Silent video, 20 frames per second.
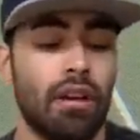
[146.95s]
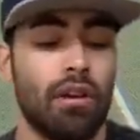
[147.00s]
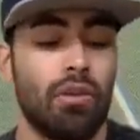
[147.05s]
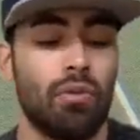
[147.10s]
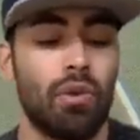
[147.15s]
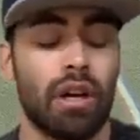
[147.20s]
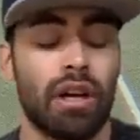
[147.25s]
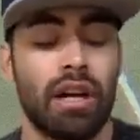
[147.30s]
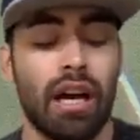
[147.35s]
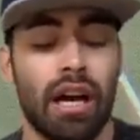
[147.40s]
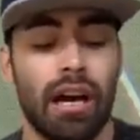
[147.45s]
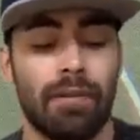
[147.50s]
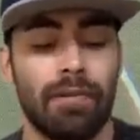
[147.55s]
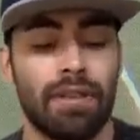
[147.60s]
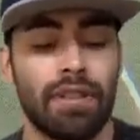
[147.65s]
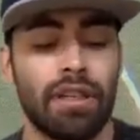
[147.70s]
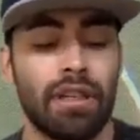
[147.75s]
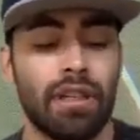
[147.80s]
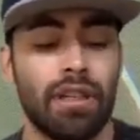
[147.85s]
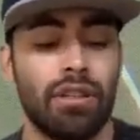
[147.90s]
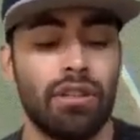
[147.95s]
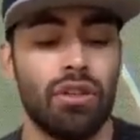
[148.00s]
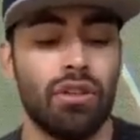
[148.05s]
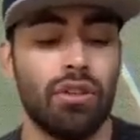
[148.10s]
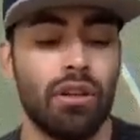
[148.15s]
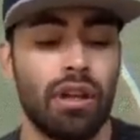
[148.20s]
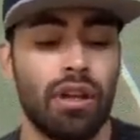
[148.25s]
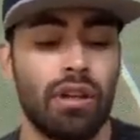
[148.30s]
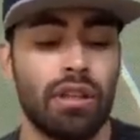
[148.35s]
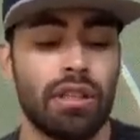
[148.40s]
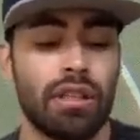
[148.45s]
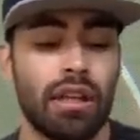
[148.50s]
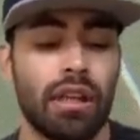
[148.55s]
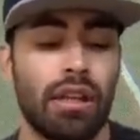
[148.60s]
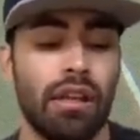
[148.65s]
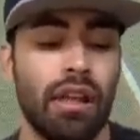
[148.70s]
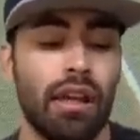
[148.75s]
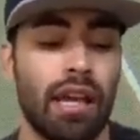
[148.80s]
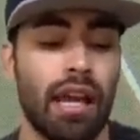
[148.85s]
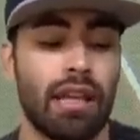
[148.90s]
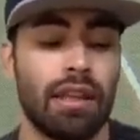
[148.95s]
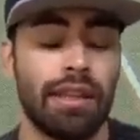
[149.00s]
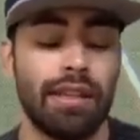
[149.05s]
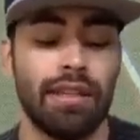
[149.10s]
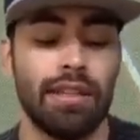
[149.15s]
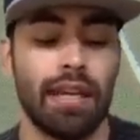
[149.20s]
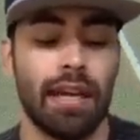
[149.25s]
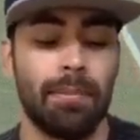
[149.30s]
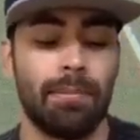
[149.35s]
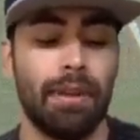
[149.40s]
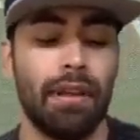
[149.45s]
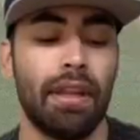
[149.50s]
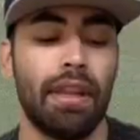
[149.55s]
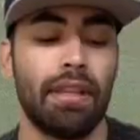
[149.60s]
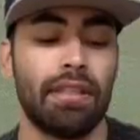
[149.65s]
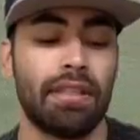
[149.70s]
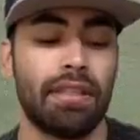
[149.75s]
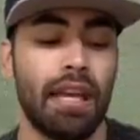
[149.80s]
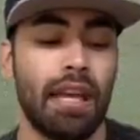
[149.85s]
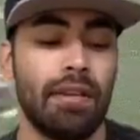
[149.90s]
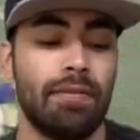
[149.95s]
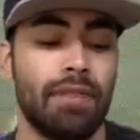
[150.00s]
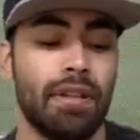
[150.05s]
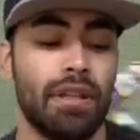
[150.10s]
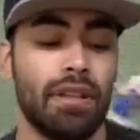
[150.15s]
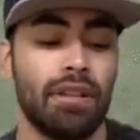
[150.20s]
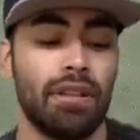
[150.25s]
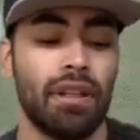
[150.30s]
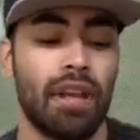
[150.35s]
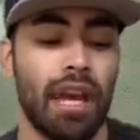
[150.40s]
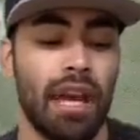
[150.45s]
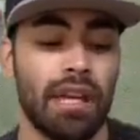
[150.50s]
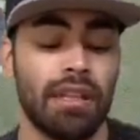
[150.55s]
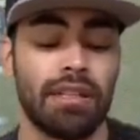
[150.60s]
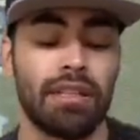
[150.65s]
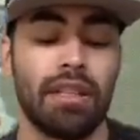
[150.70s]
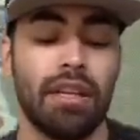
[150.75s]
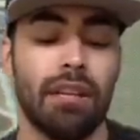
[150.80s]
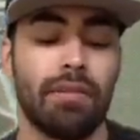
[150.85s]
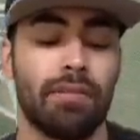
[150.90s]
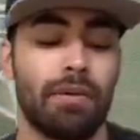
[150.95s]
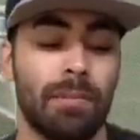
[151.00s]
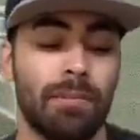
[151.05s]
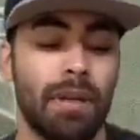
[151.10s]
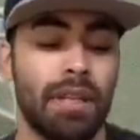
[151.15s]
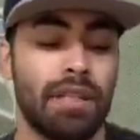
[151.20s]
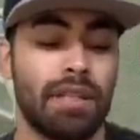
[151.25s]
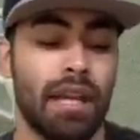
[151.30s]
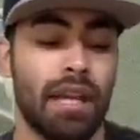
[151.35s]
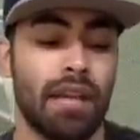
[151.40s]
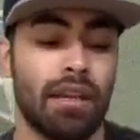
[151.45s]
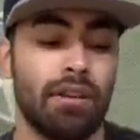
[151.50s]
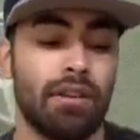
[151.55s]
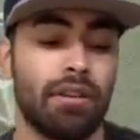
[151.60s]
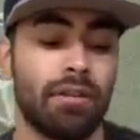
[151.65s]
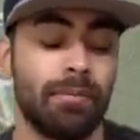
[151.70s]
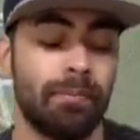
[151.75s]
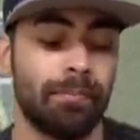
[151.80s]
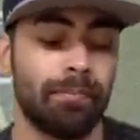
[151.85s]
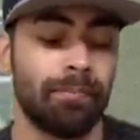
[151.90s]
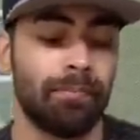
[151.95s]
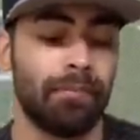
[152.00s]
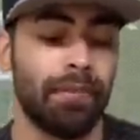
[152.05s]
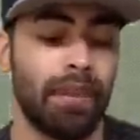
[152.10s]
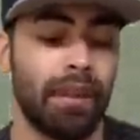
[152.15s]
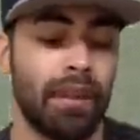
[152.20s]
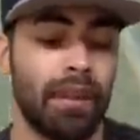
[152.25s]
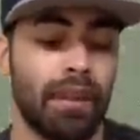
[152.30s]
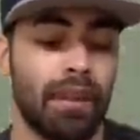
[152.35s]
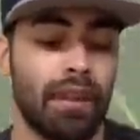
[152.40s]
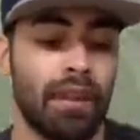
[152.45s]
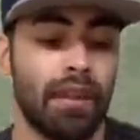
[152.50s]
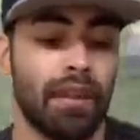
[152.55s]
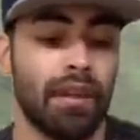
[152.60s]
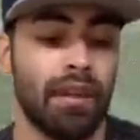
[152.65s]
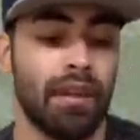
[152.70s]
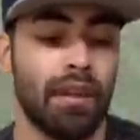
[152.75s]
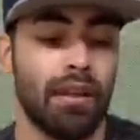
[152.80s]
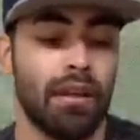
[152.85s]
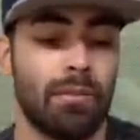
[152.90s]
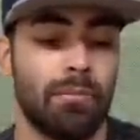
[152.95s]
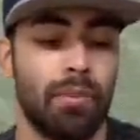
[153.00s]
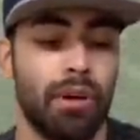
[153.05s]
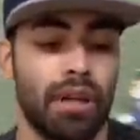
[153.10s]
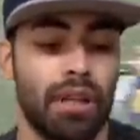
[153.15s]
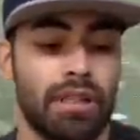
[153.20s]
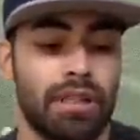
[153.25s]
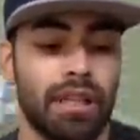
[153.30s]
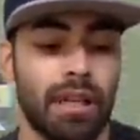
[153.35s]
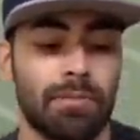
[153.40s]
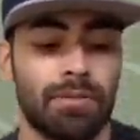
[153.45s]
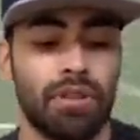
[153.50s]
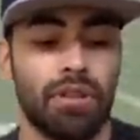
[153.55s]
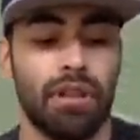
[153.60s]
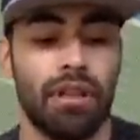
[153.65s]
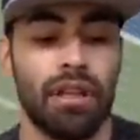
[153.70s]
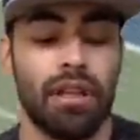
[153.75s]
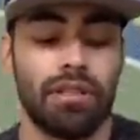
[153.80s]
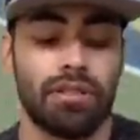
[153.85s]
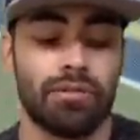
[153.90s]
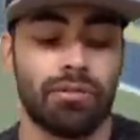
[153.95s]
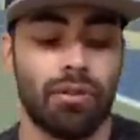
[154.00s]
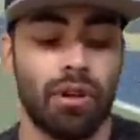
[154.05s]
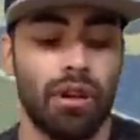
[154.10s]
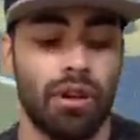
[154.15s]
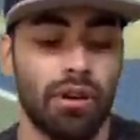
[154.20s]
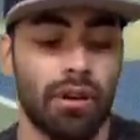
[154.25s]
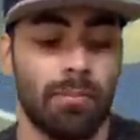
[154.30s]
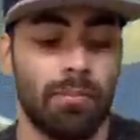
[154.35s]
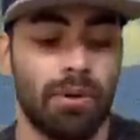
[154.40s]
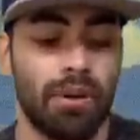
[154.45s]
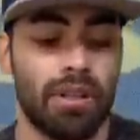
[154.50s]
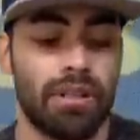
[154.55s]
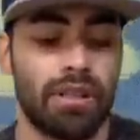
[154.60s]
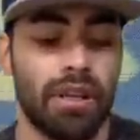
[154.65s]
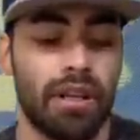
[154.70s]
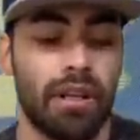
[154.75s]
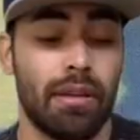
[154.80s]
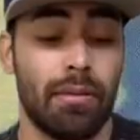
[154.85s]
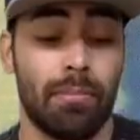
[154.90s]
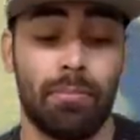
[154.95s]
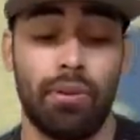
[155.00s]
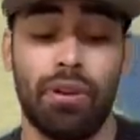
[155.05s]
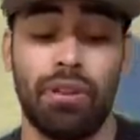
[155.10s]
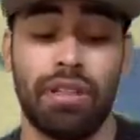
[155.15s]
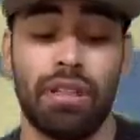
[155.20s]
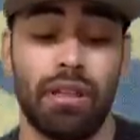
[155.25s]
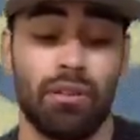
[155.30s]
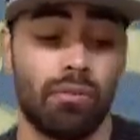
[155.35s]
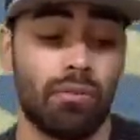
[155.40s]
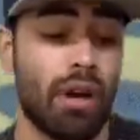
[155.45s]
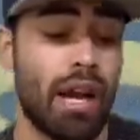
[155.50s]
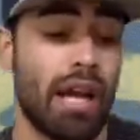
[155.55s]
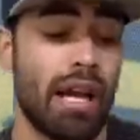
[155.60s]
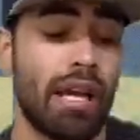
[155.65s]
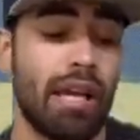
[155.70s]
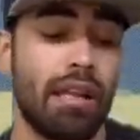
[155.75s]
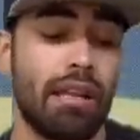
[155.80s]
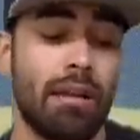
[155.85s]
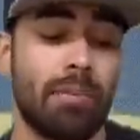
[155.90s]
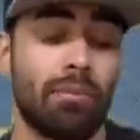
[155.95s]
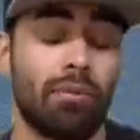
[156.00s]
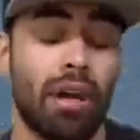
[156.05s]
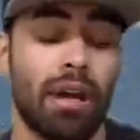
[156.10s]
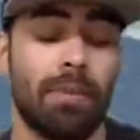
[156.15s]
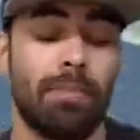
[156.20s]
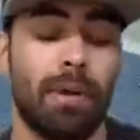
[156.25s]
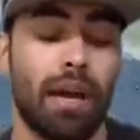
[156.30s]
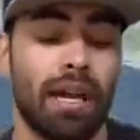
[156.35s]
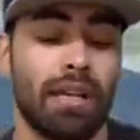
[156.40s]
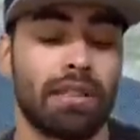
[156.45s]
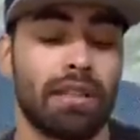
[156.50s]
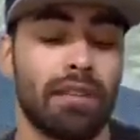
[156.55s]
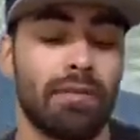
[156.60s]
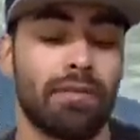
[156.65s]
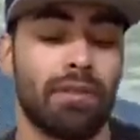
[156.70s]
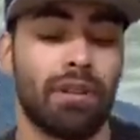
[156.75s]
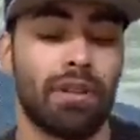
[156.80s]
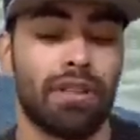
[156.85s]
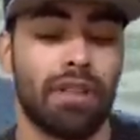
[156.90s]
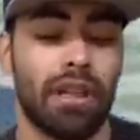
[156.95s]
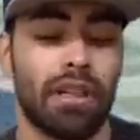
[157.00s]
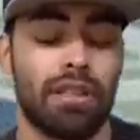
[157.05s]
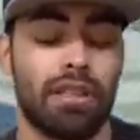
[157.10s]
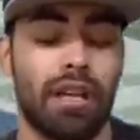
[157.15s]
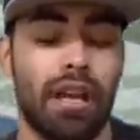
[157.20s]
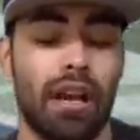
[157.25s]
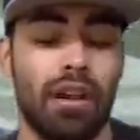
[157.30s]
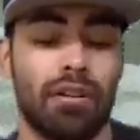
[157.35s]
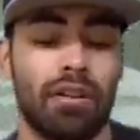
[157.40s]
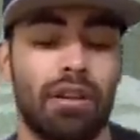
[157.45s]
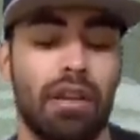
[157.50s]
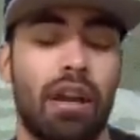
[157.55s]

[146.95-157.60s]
What Goff is gonna do here, he's gonna look at the depth of the safety, and you can't see it from this angle, but he steps into this throw and puts it right in the breadbasket for a touchdown.